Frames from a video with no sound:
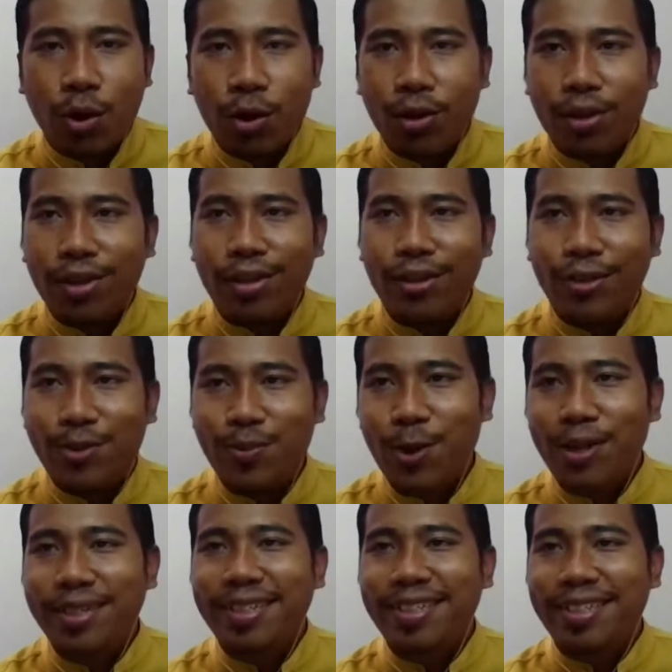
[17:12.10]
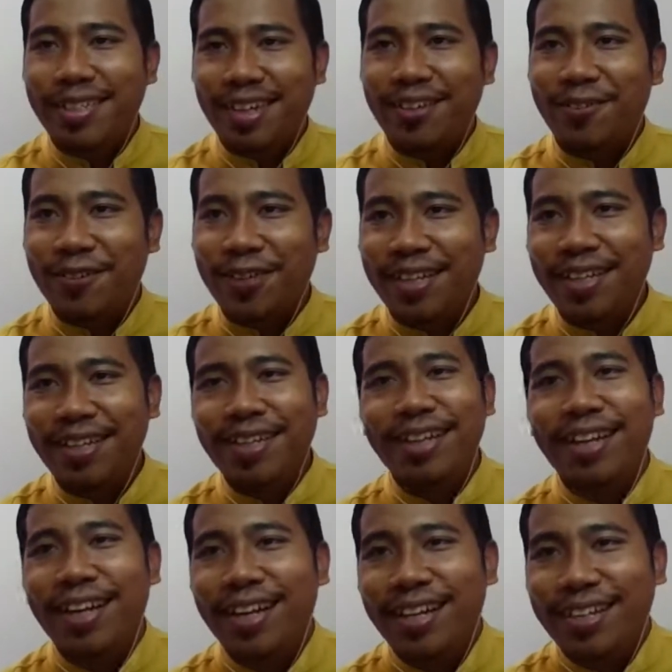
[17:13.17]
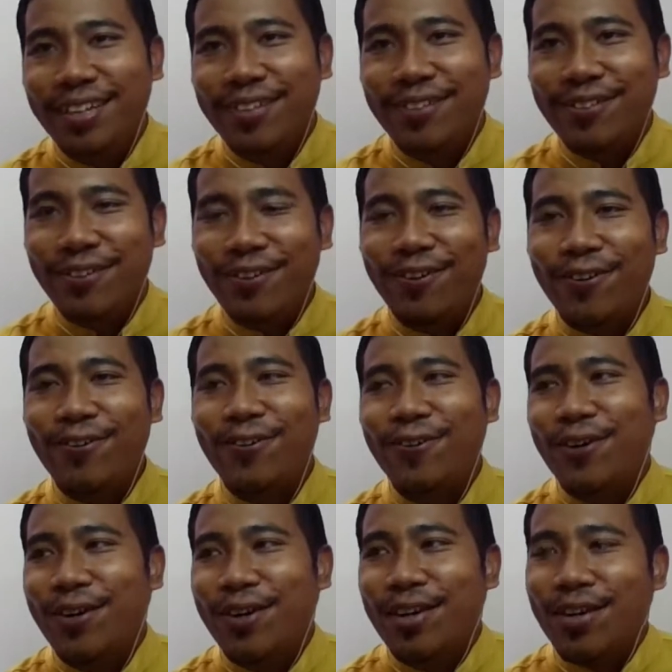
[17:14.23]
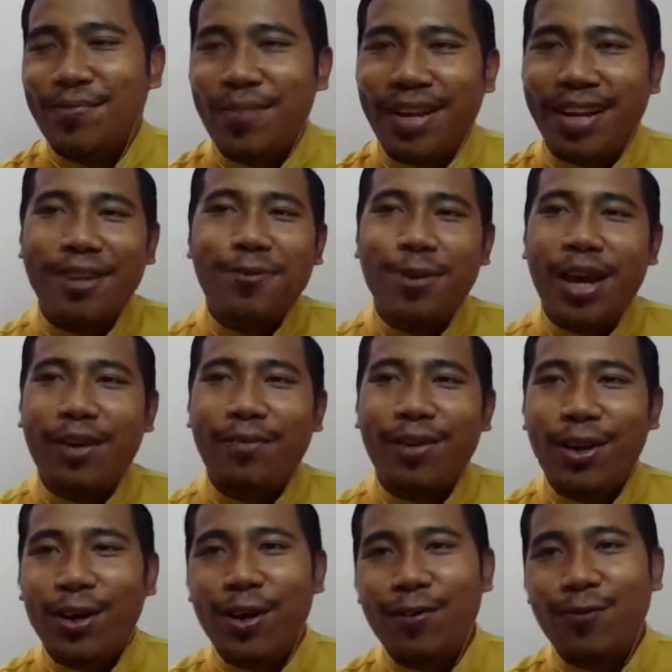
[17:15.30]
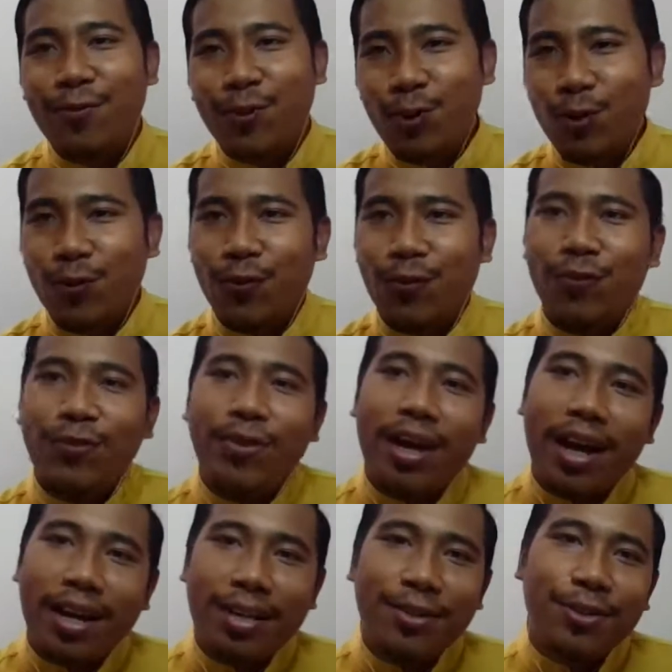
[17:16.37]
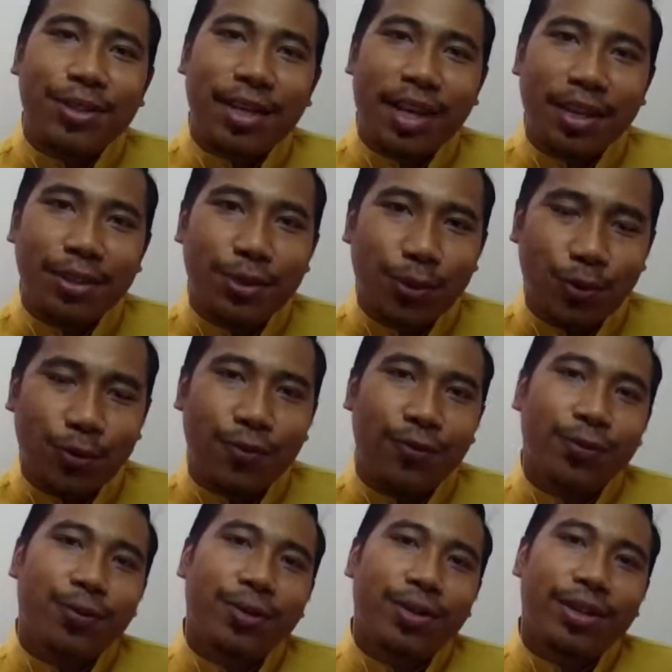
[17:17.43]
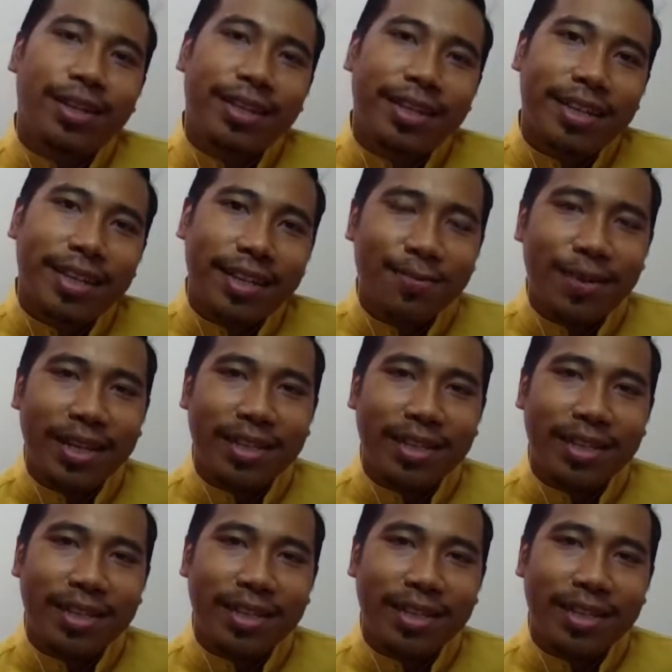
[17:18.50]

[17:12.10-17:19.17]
a small district already. So, but then we have a lot of unutilized roof in